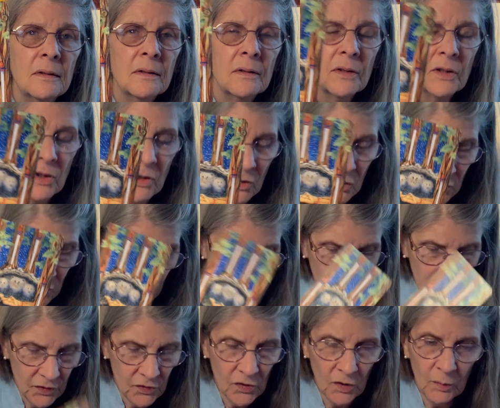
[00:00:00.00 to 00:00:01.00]
You know,
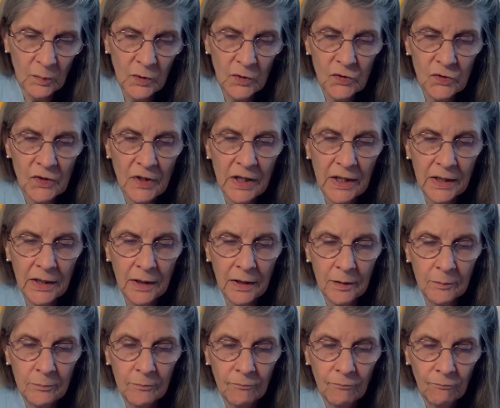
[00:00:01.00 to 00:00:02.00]
it's almost like
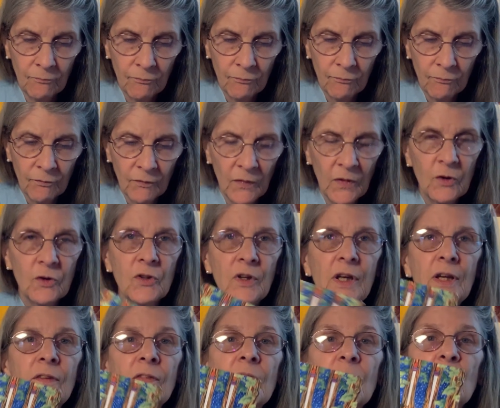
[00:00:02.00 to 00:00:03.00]
they're
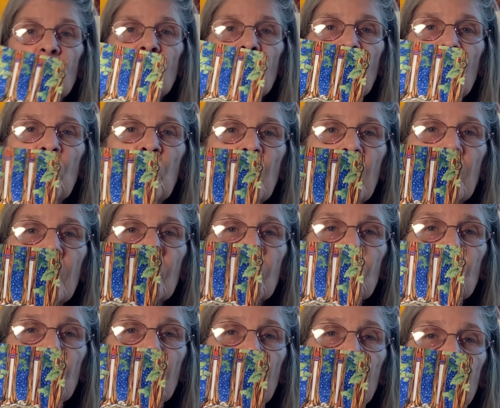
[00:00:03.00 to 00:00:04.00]
down there with the bears
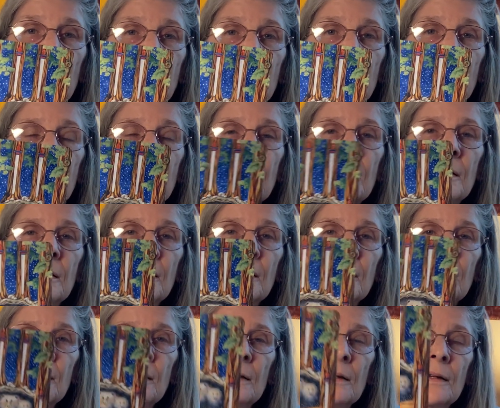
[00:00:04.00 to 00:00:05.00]
again,
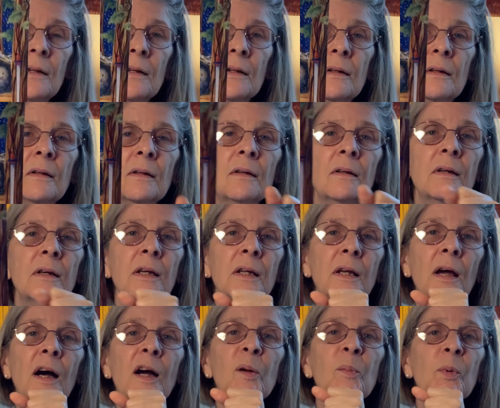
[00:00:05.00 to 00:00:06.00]
in
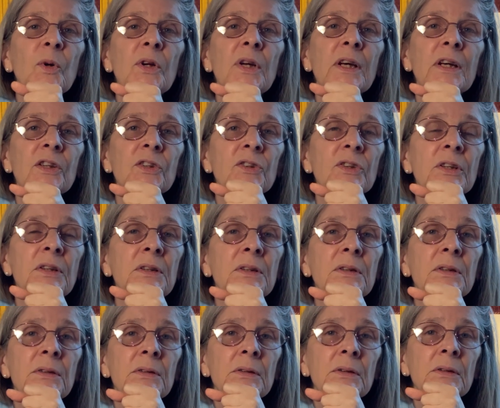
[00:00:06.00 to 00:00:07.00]
hibernation.
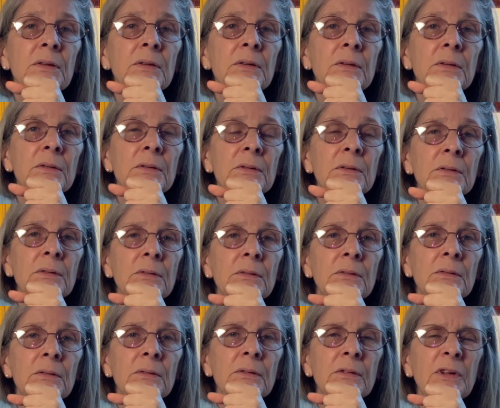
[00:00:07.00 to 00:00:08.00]

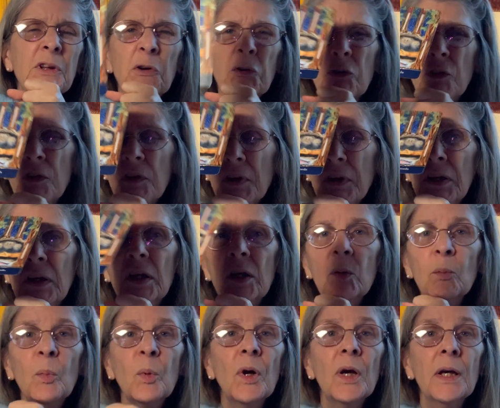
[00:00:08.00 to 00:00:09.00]
Their thinking
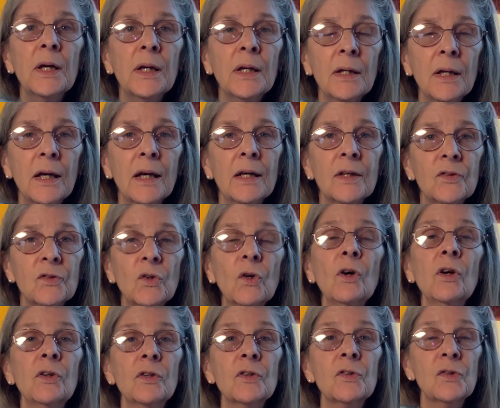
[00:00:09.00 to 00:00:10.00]
brain has
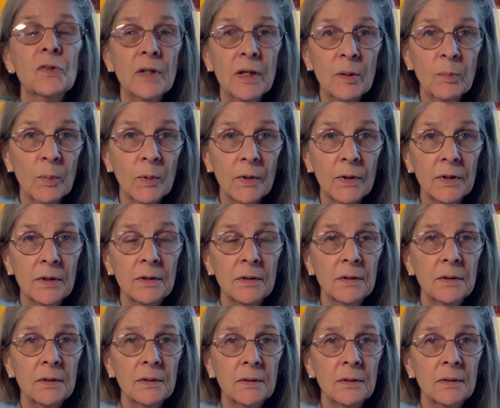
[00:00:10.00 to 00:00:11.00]
gone to sleep.
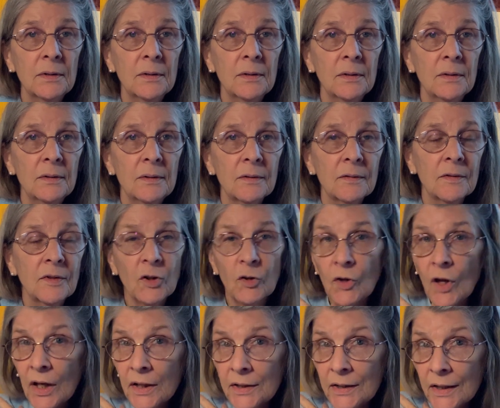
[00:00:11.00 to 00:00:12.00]
They're
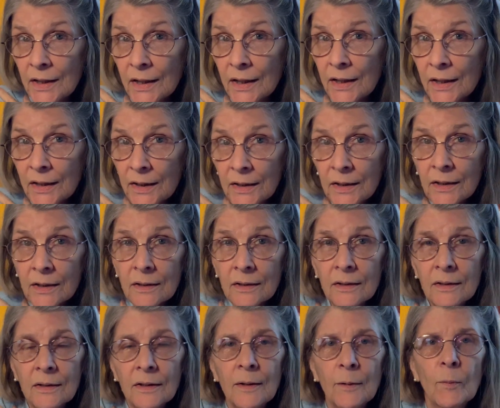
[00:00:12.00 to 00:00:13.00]
not done.
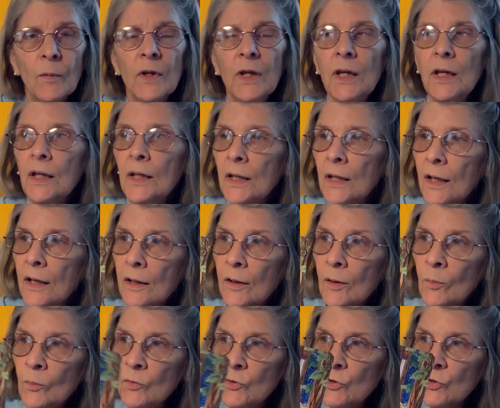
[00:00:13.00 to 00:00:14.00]

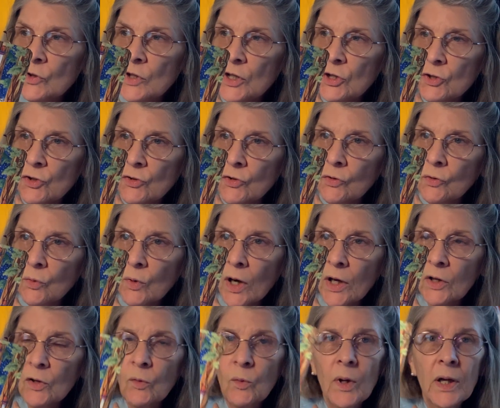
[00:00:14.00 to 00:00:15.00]
In traditional
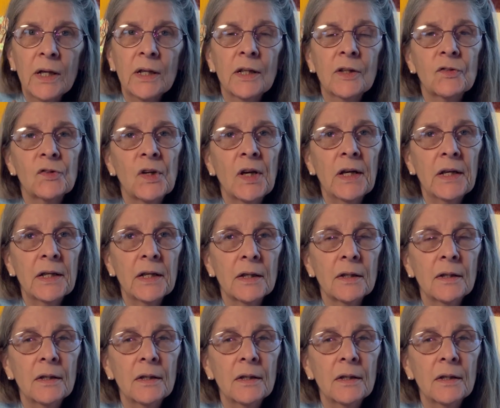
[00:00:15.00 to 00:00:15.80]
Rider-Waite, it's got a